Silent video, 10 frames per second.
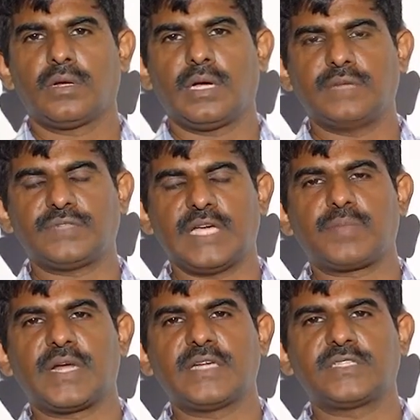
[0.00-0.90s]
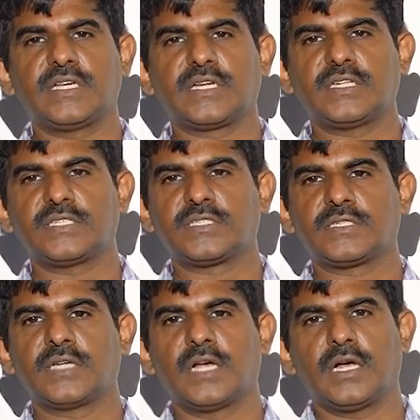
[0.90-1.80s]
if share price
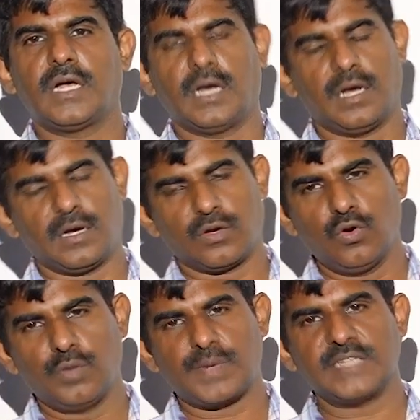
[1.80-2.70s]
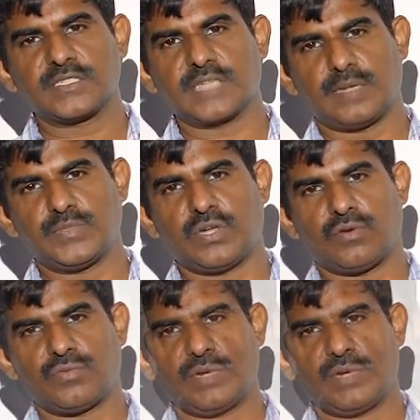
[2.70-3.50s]
increases, gold price comes down.